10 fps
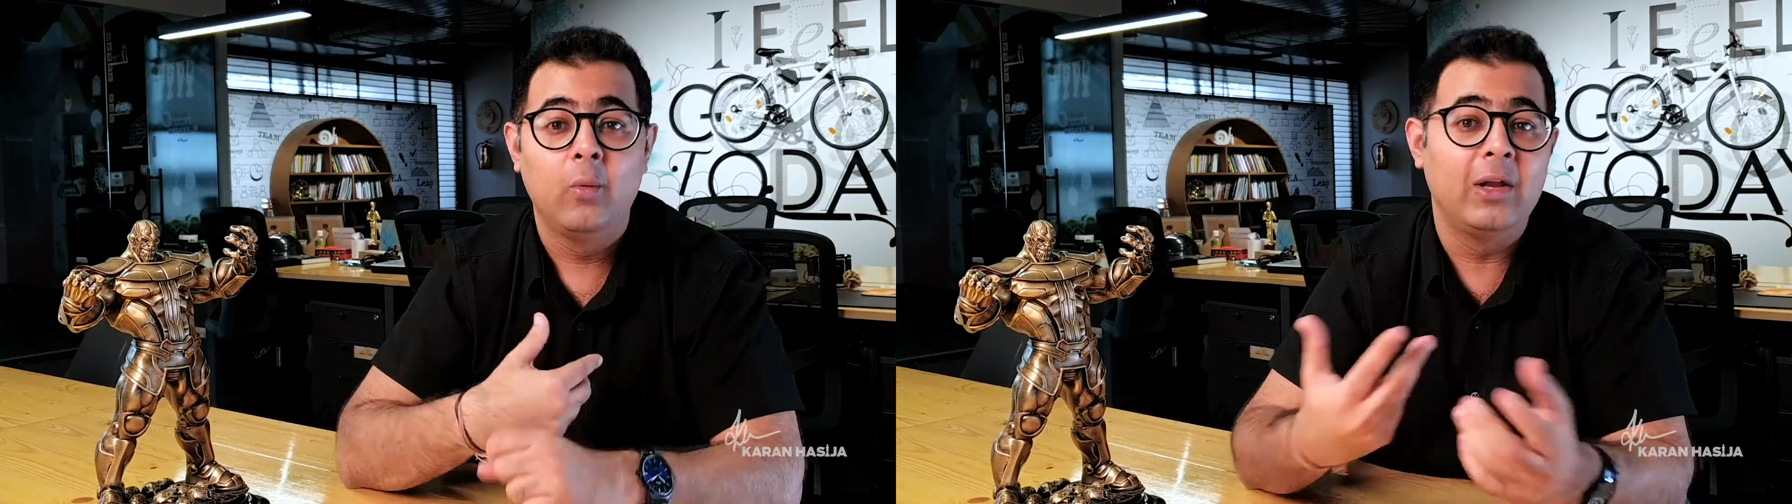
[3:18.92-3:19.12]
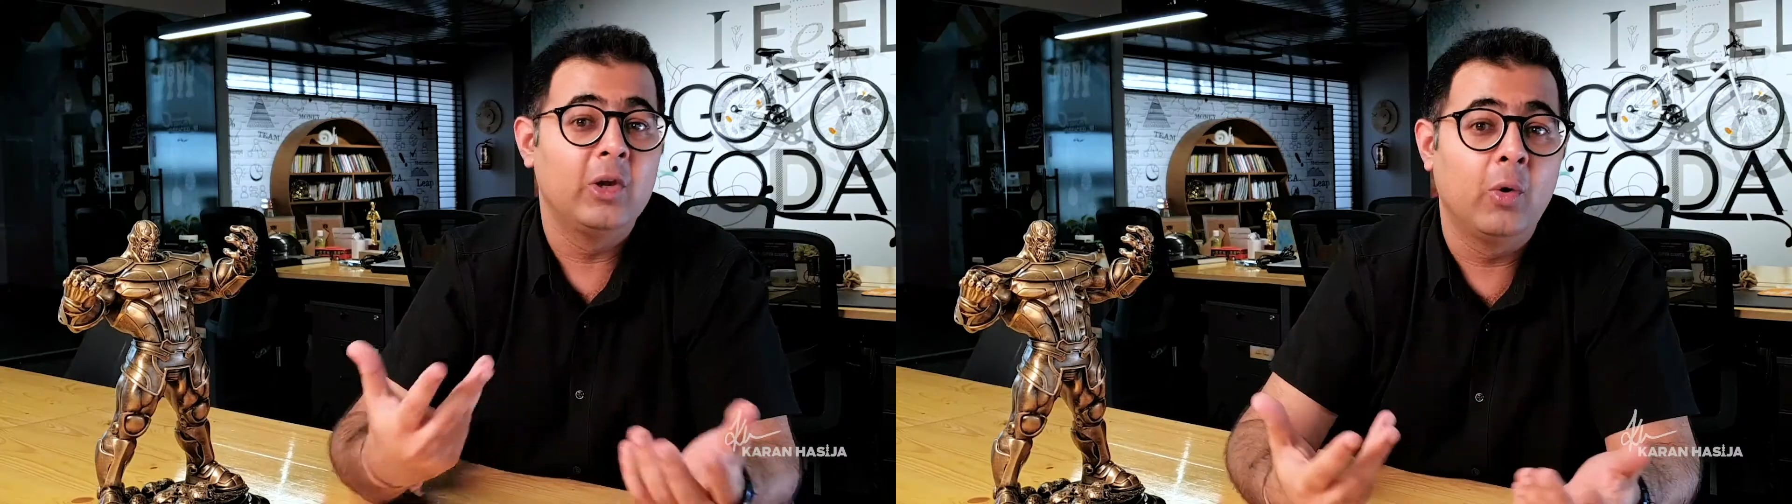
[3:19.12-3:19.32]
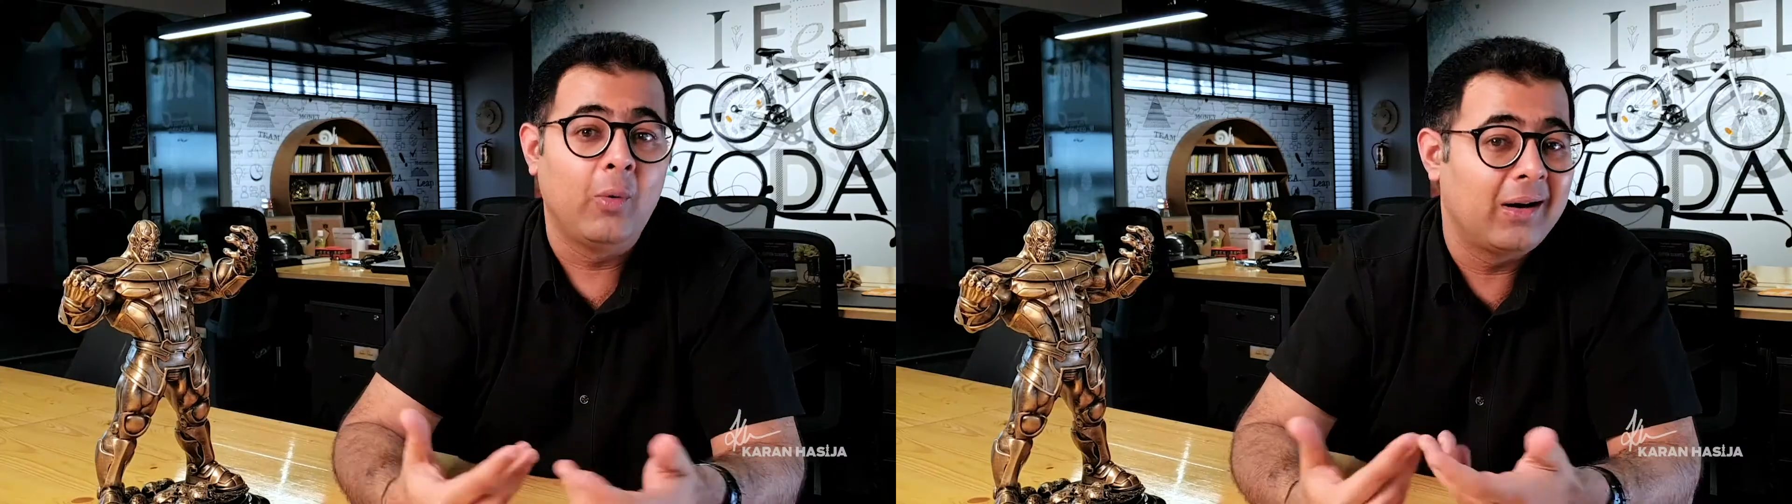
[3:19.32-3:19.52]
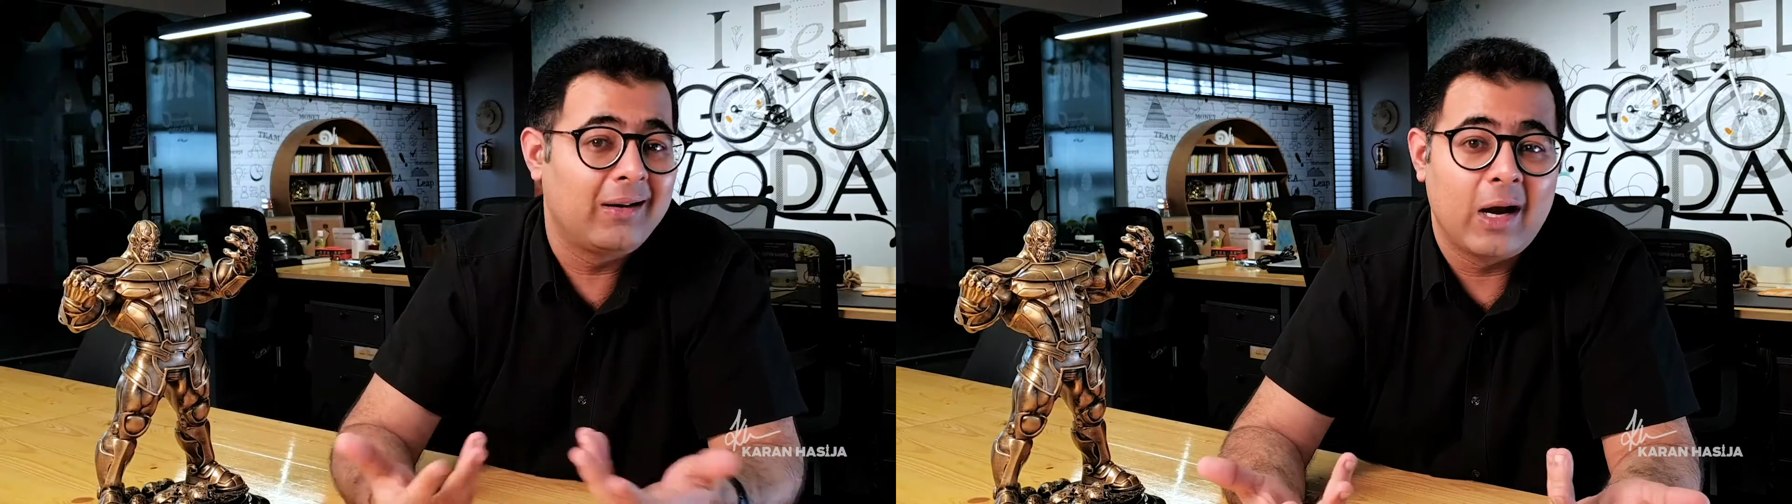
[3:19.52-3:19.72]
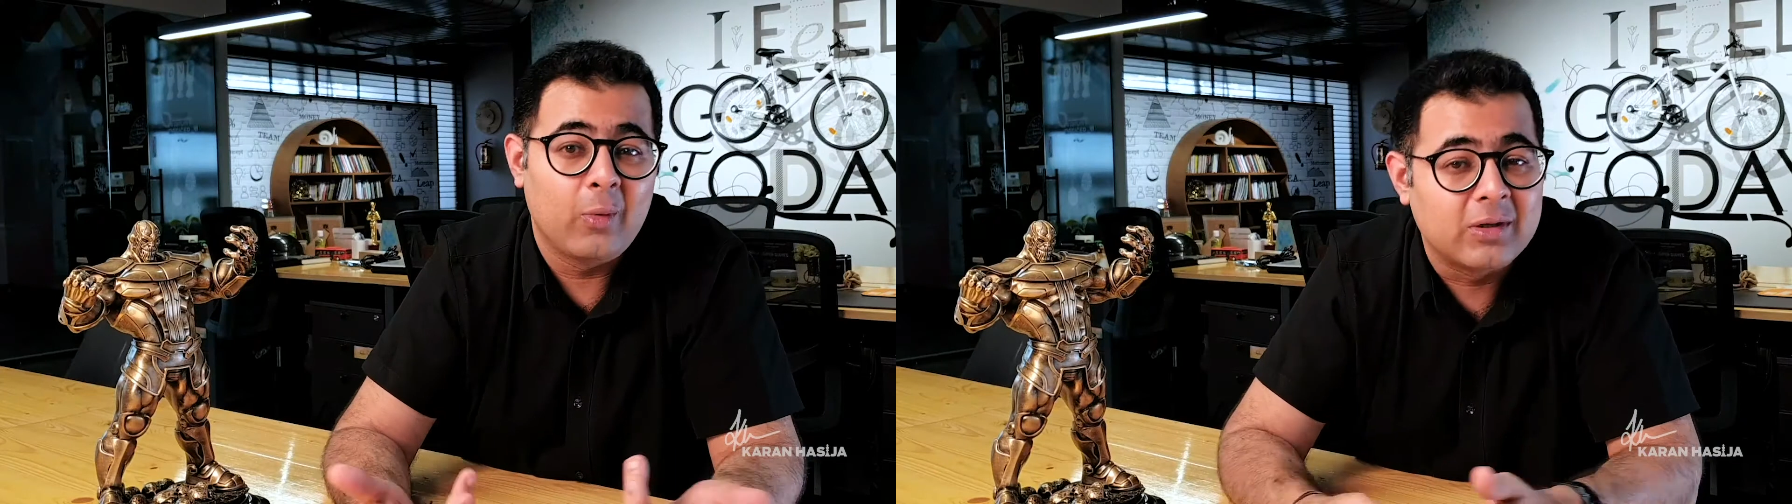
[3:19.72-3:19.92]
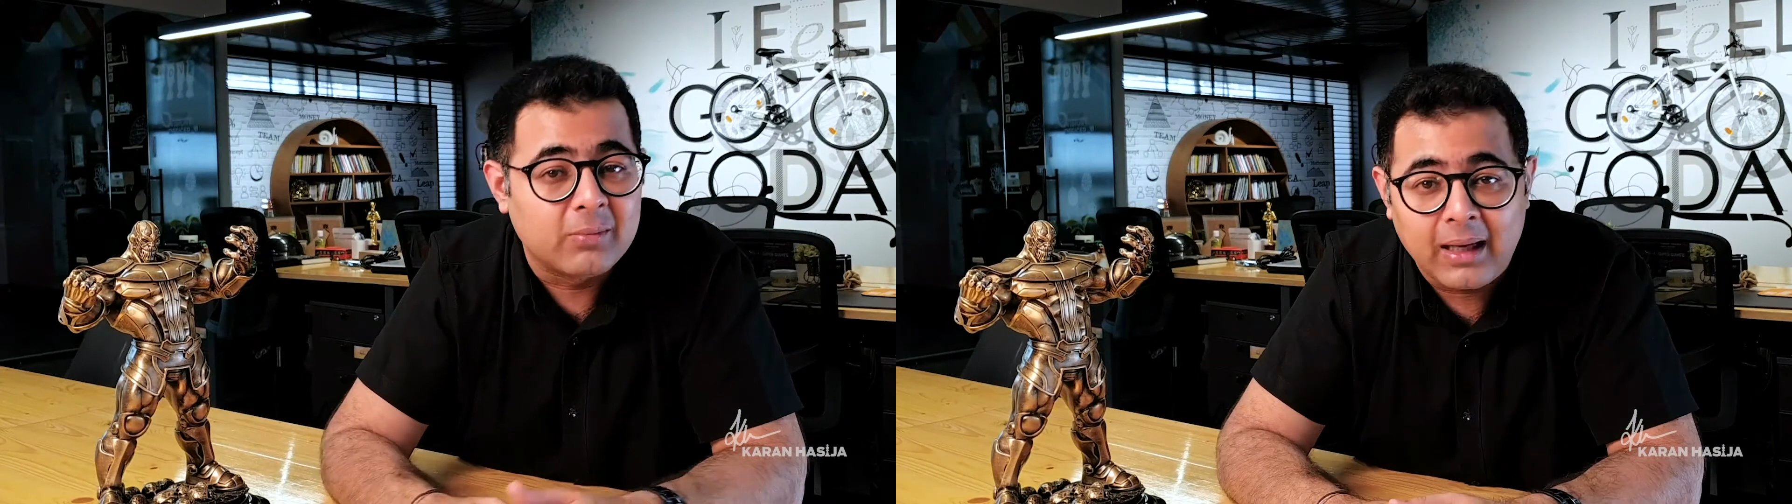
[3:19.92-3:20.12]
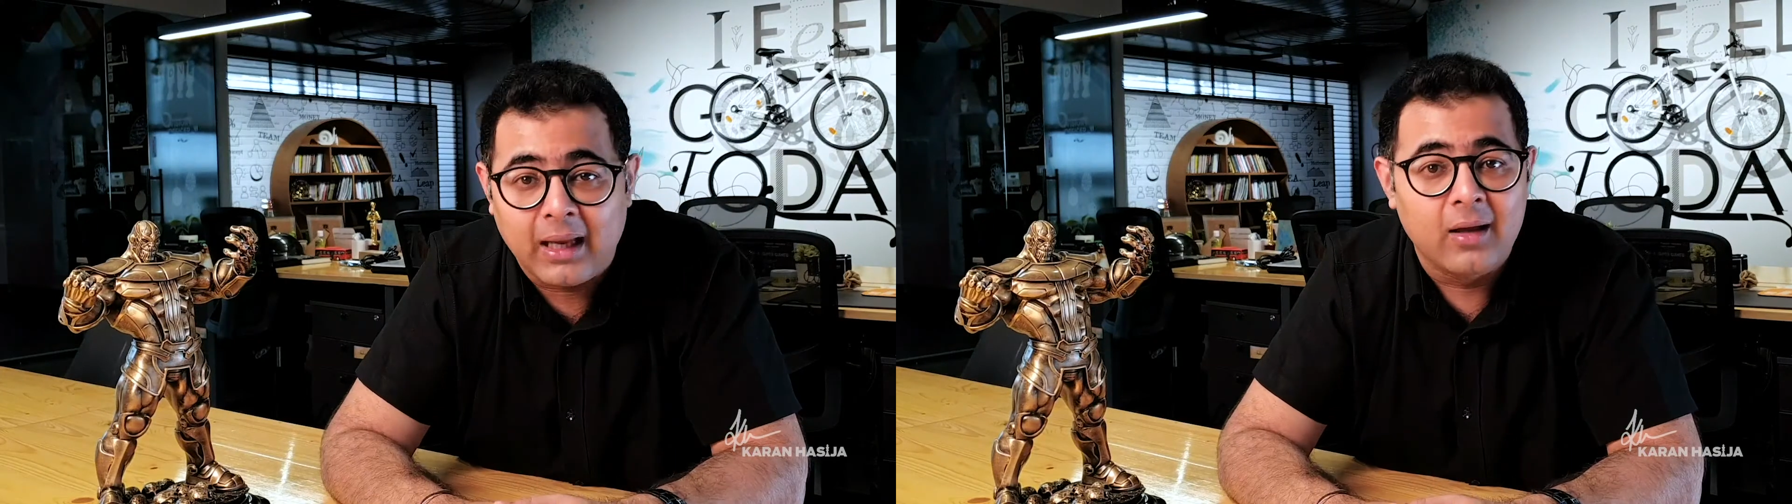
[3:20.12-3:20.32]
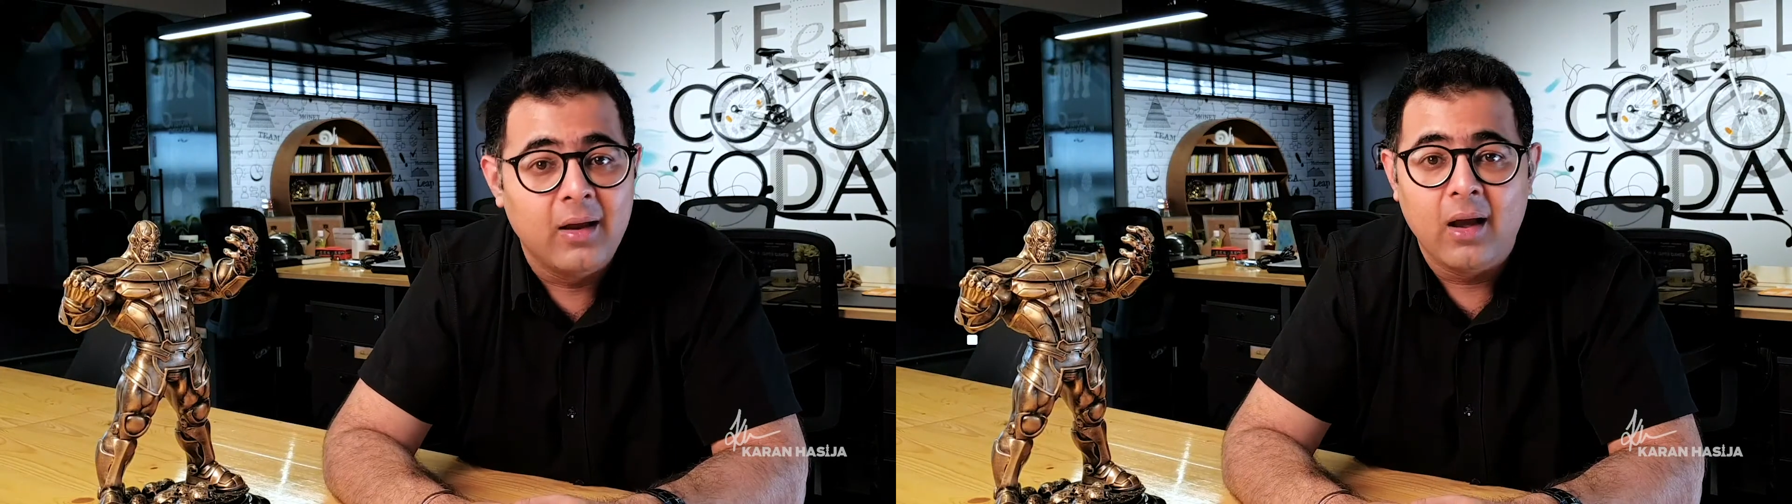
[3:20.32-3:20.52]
Well, you know what? That was me.